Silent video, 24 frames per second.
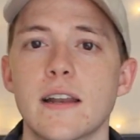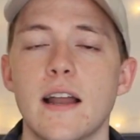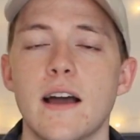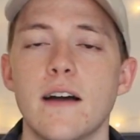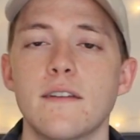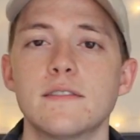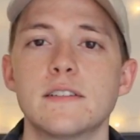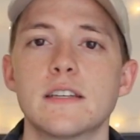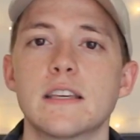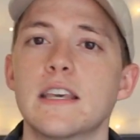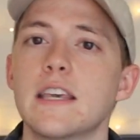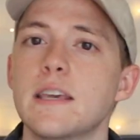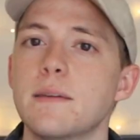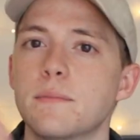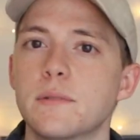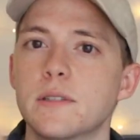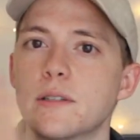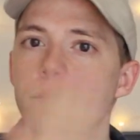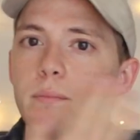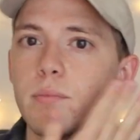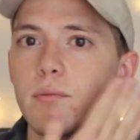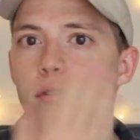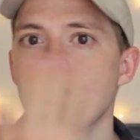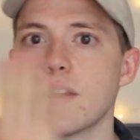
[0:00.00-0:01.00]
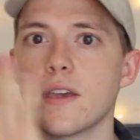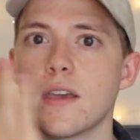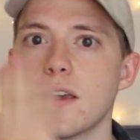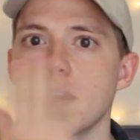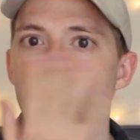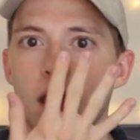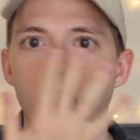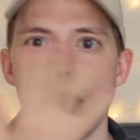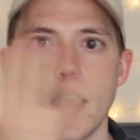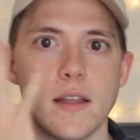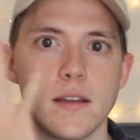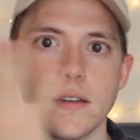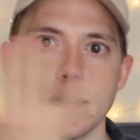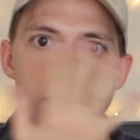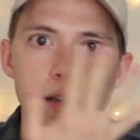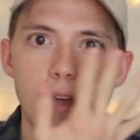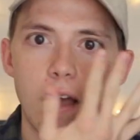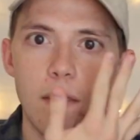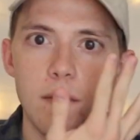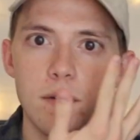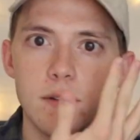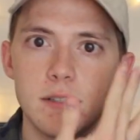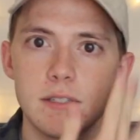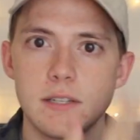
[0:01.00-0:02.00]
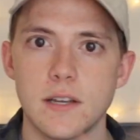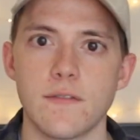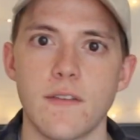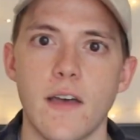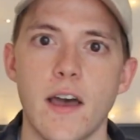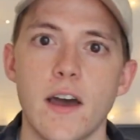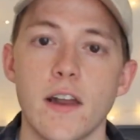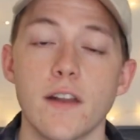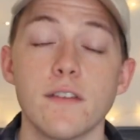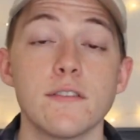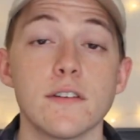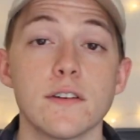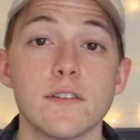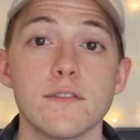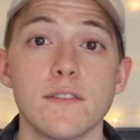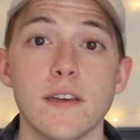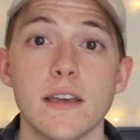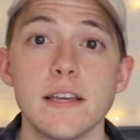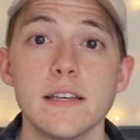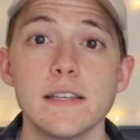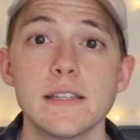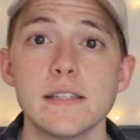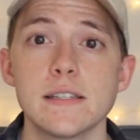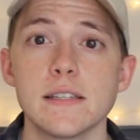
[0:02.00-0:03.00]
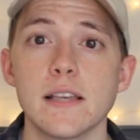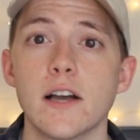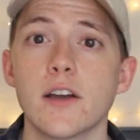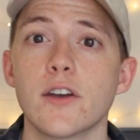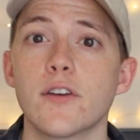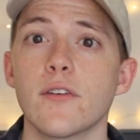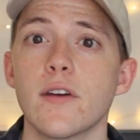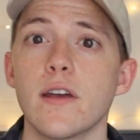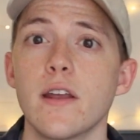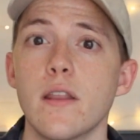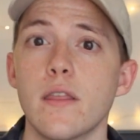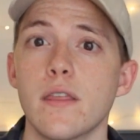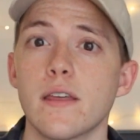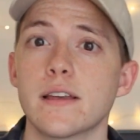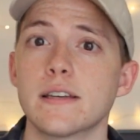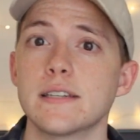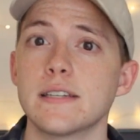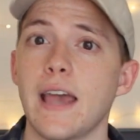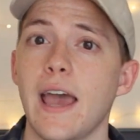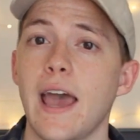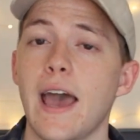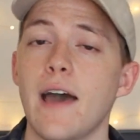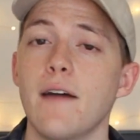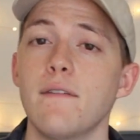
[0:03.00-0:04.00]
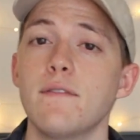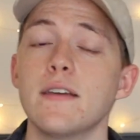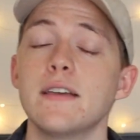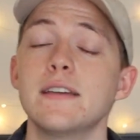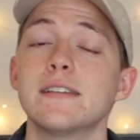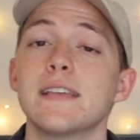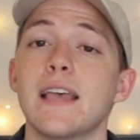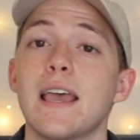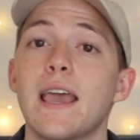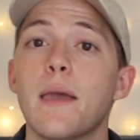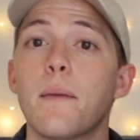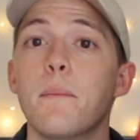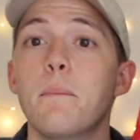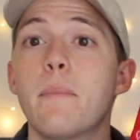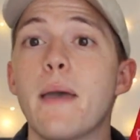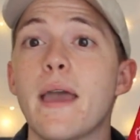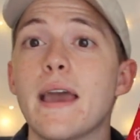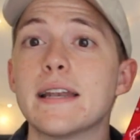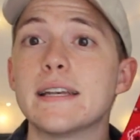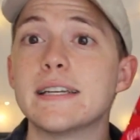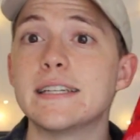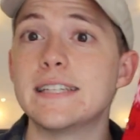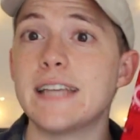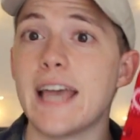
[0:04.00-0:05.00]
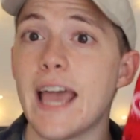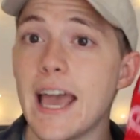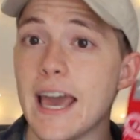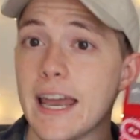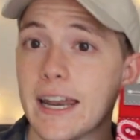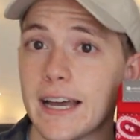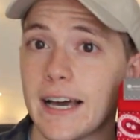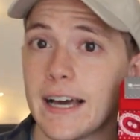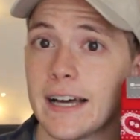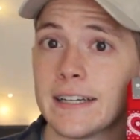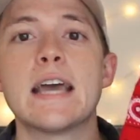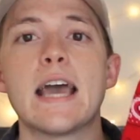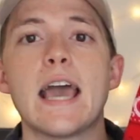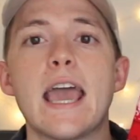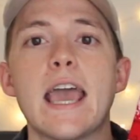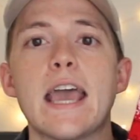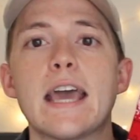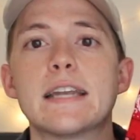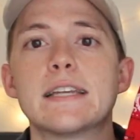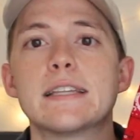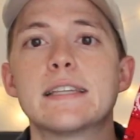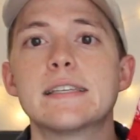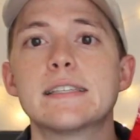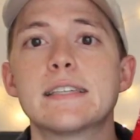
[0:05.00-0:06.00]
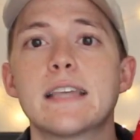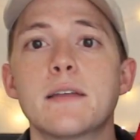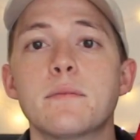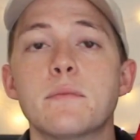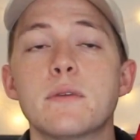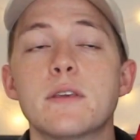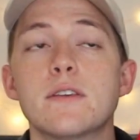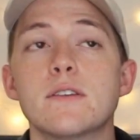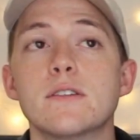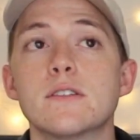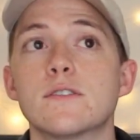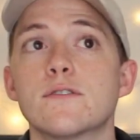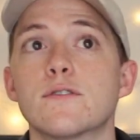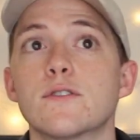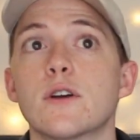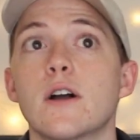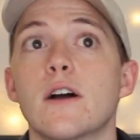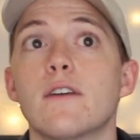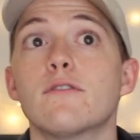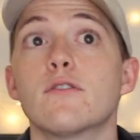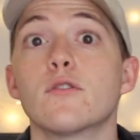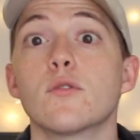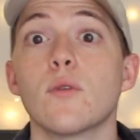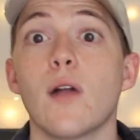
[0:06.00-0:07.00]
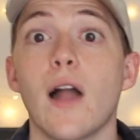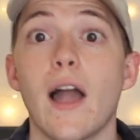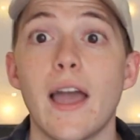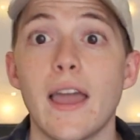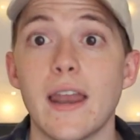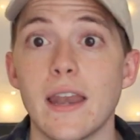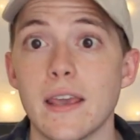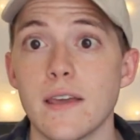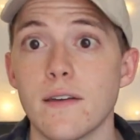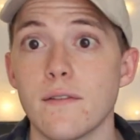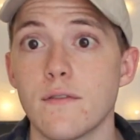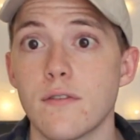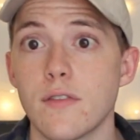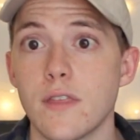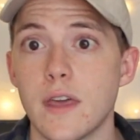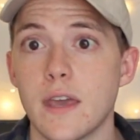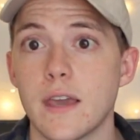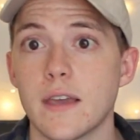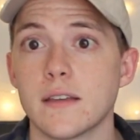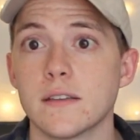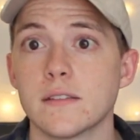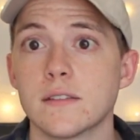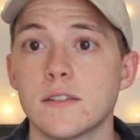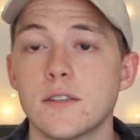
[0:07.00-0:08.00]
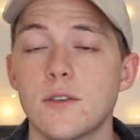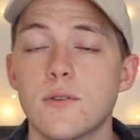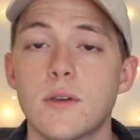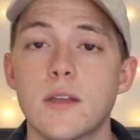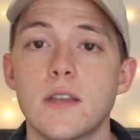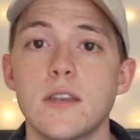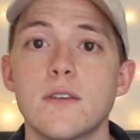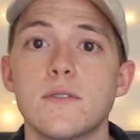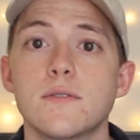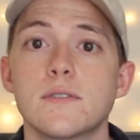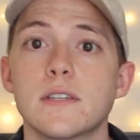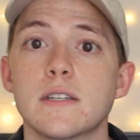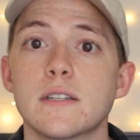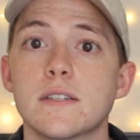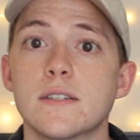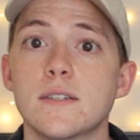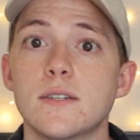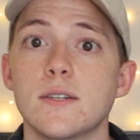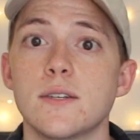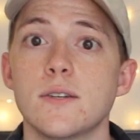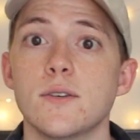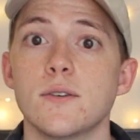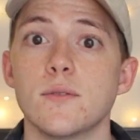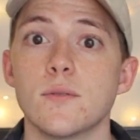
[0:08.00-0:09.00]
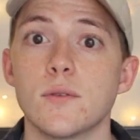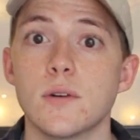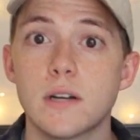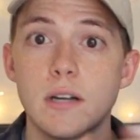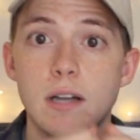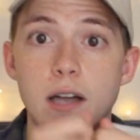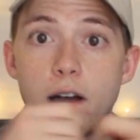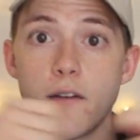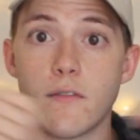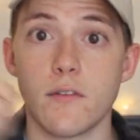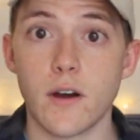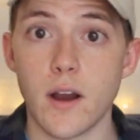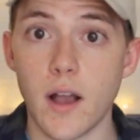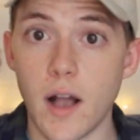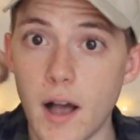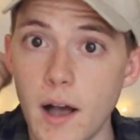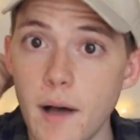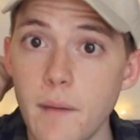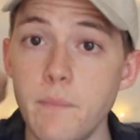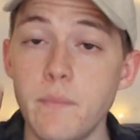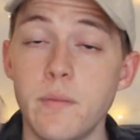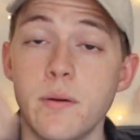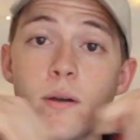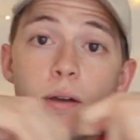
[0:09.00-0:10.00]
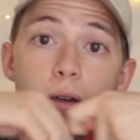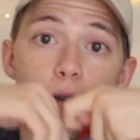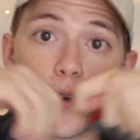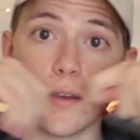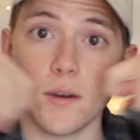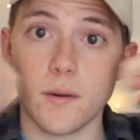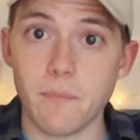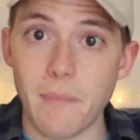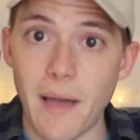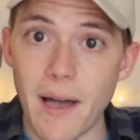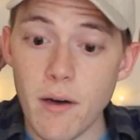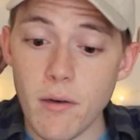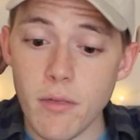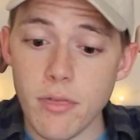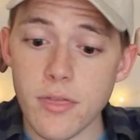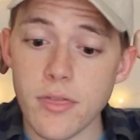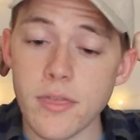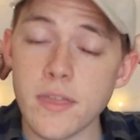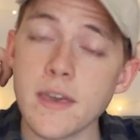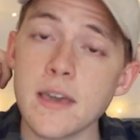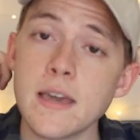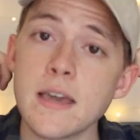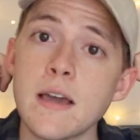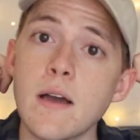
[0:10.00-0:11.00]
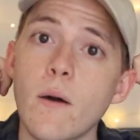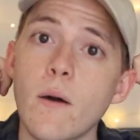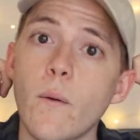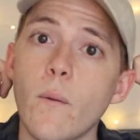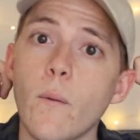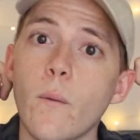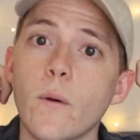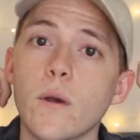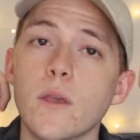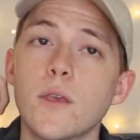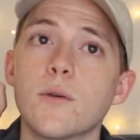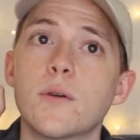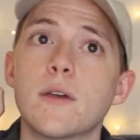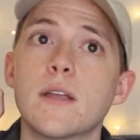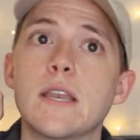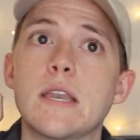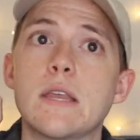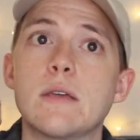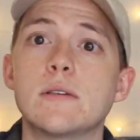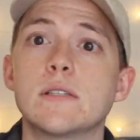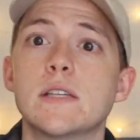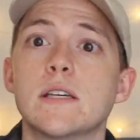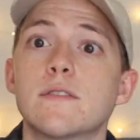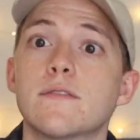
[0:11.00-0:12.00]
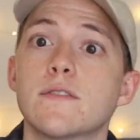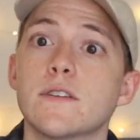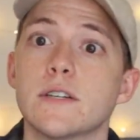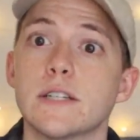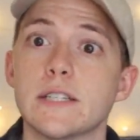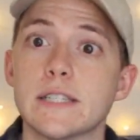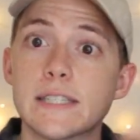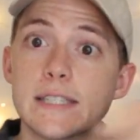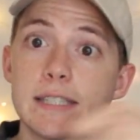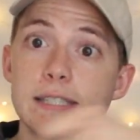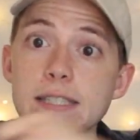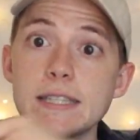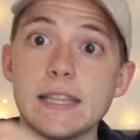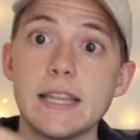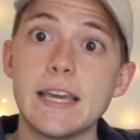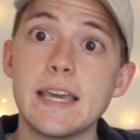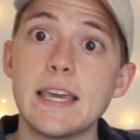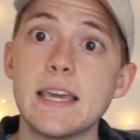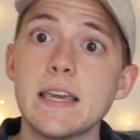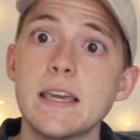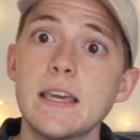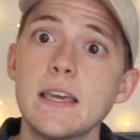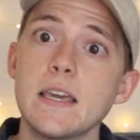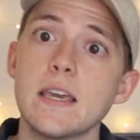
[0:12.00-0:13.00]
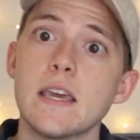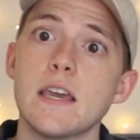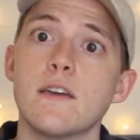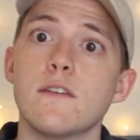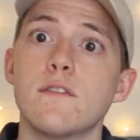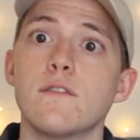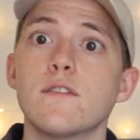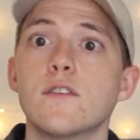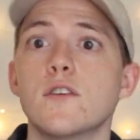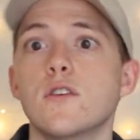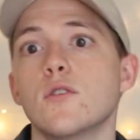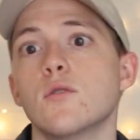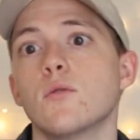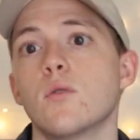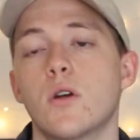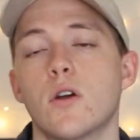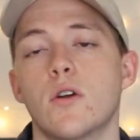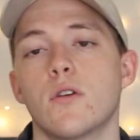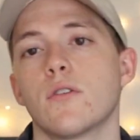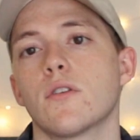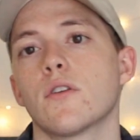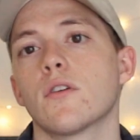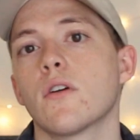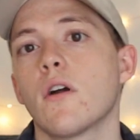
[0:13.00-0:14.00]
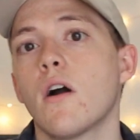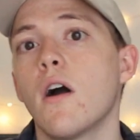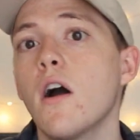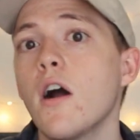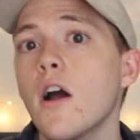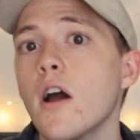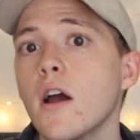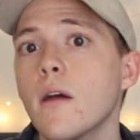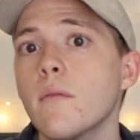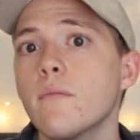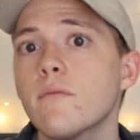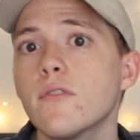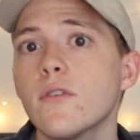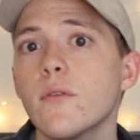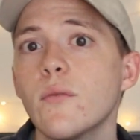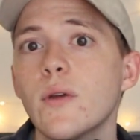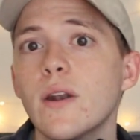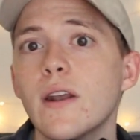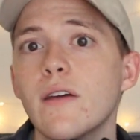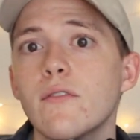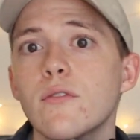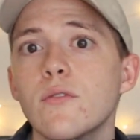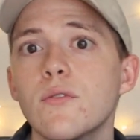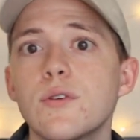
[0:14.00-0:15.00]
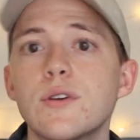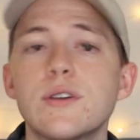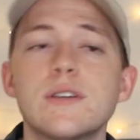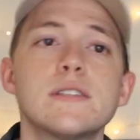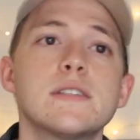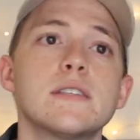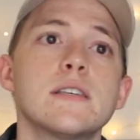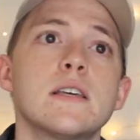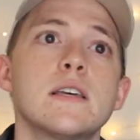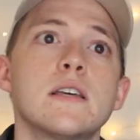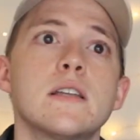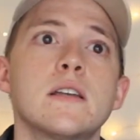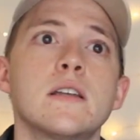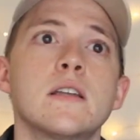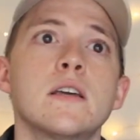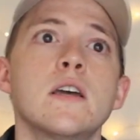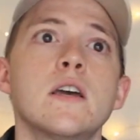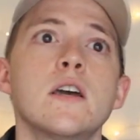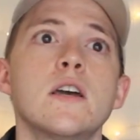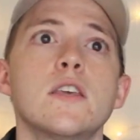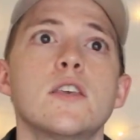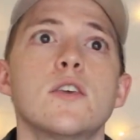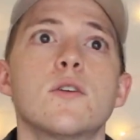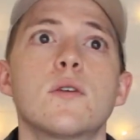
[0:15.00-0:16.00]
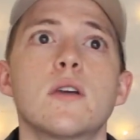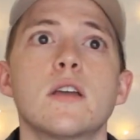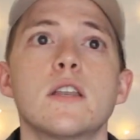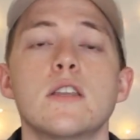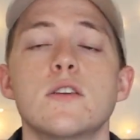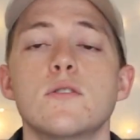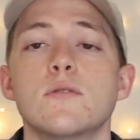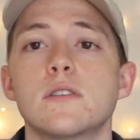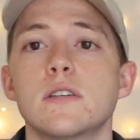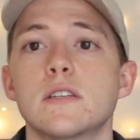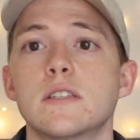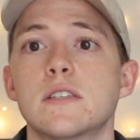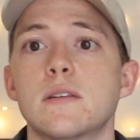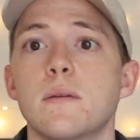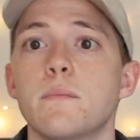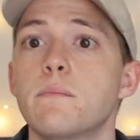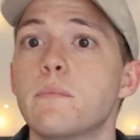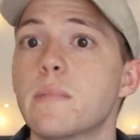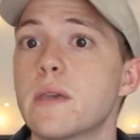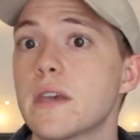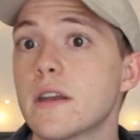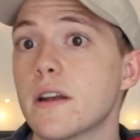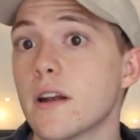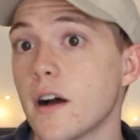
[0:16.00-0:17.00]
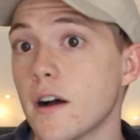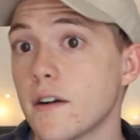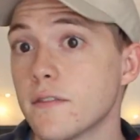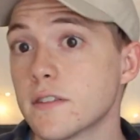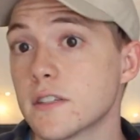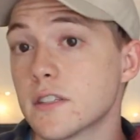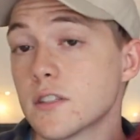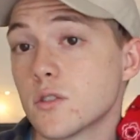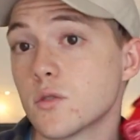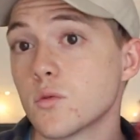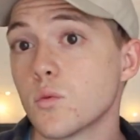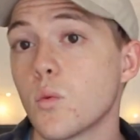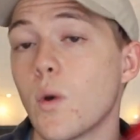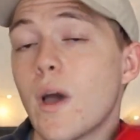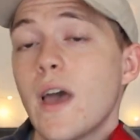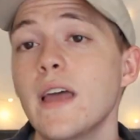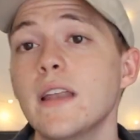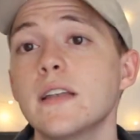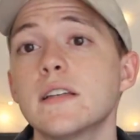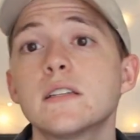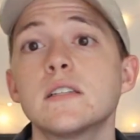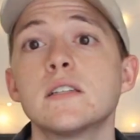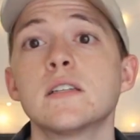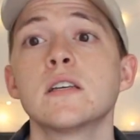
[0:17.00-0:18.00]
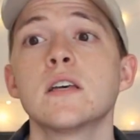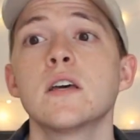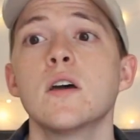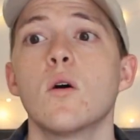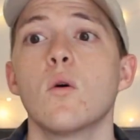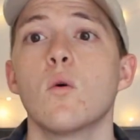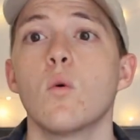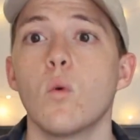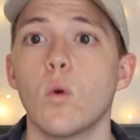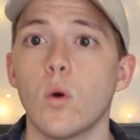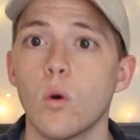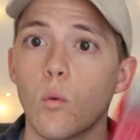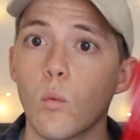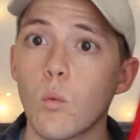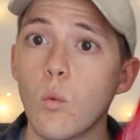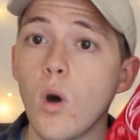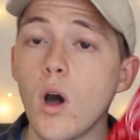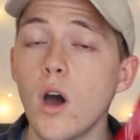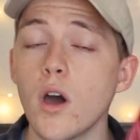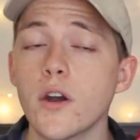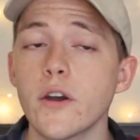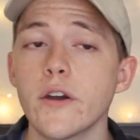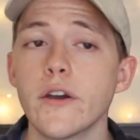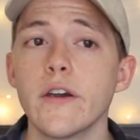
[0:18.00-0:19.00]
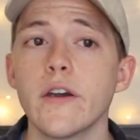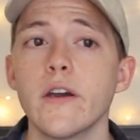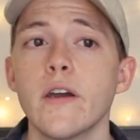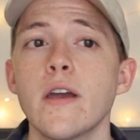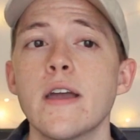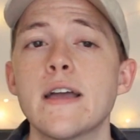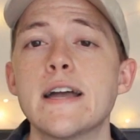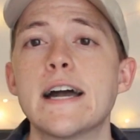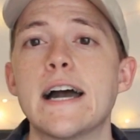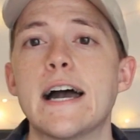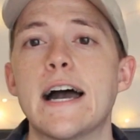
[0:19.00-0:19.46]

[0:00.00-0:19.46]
enough to keep debris and other stuff out of your face, a great thing to have is a bandana. And this can be used for a variety of things. You can use it to cover up your mouth, or you can use it for a sling if you hurt your arm for whatever reason. You can use it to beat off sweat or water.